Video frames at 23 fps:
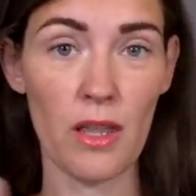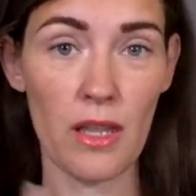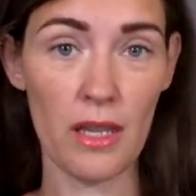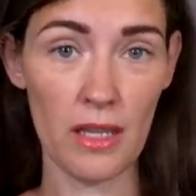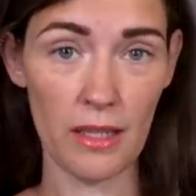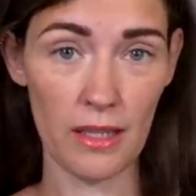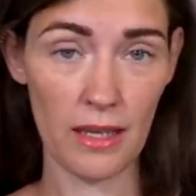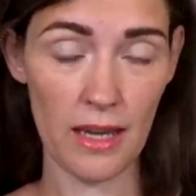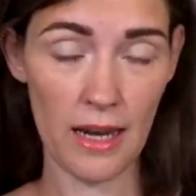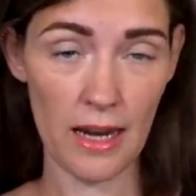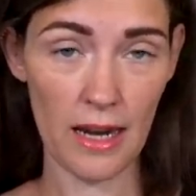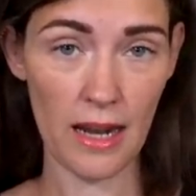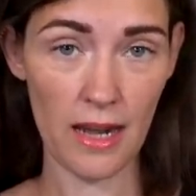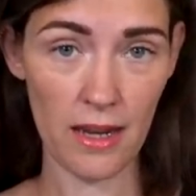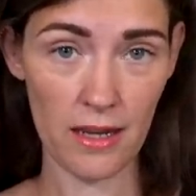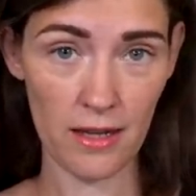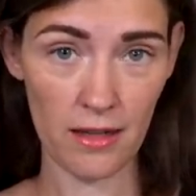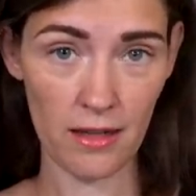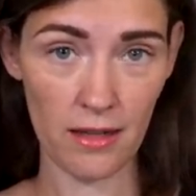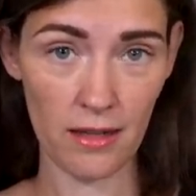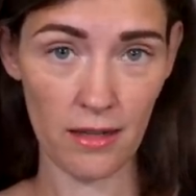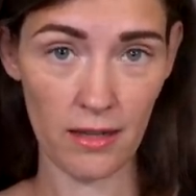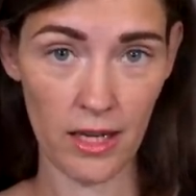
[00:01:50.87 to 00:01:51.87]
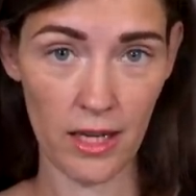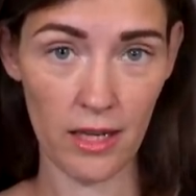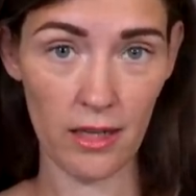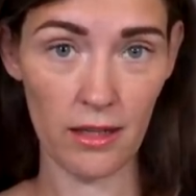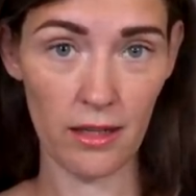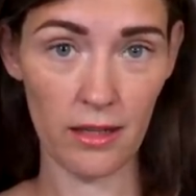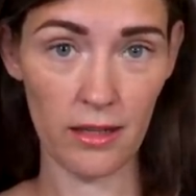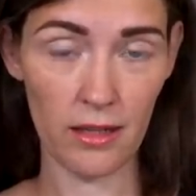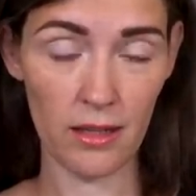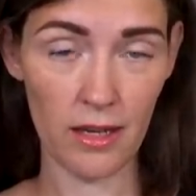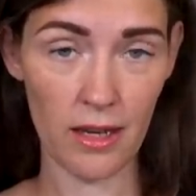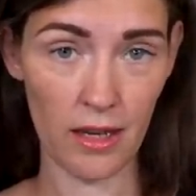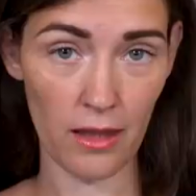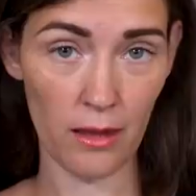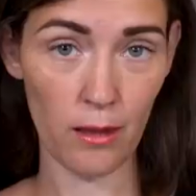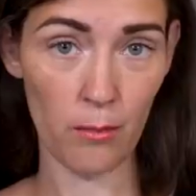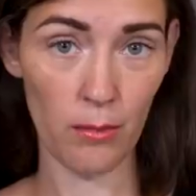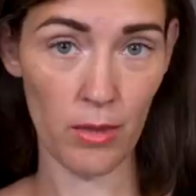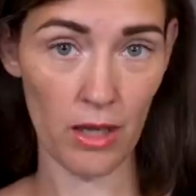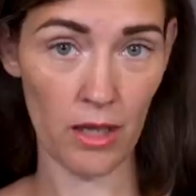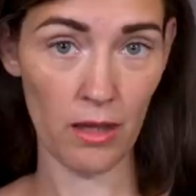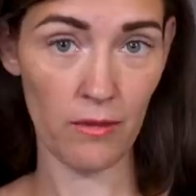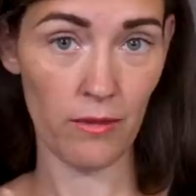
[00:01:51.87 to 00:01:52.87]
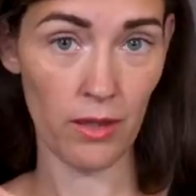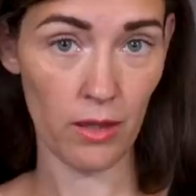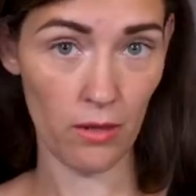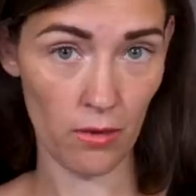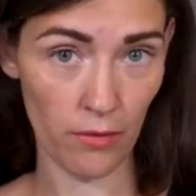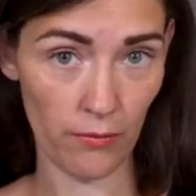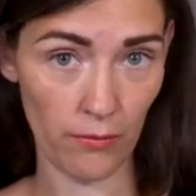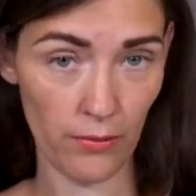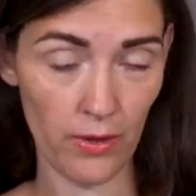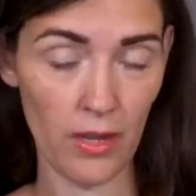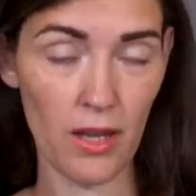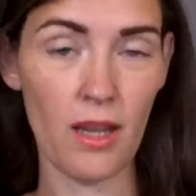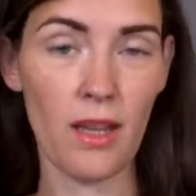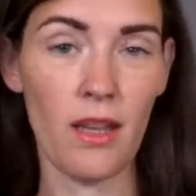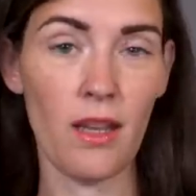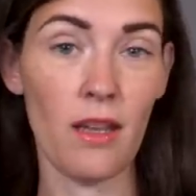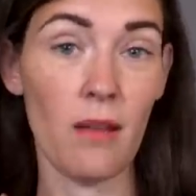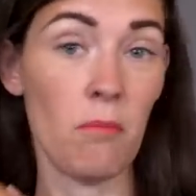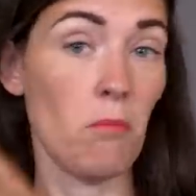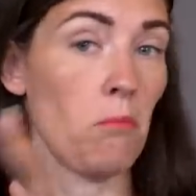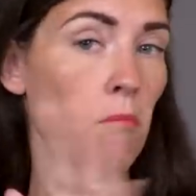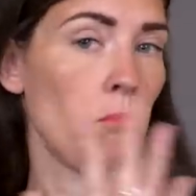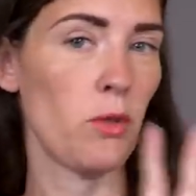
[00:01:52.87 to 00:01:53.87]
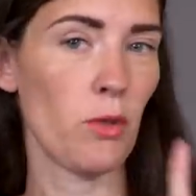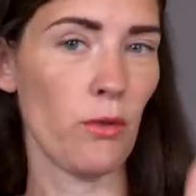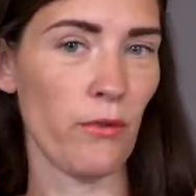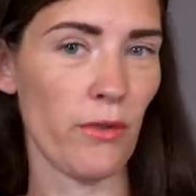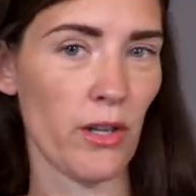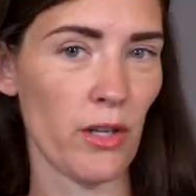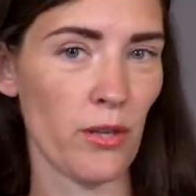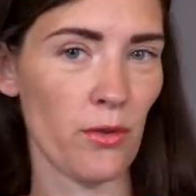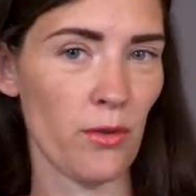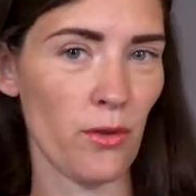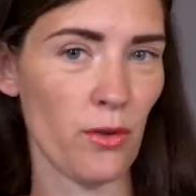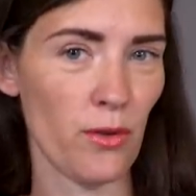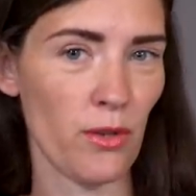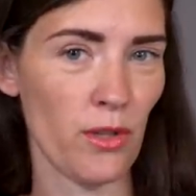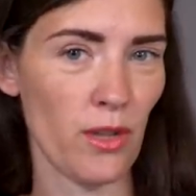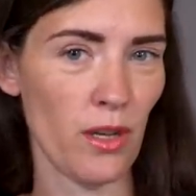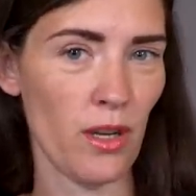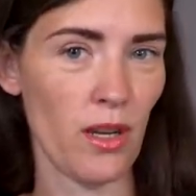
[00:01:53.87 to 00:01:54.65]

This gala is at the benefit of. So far, so good.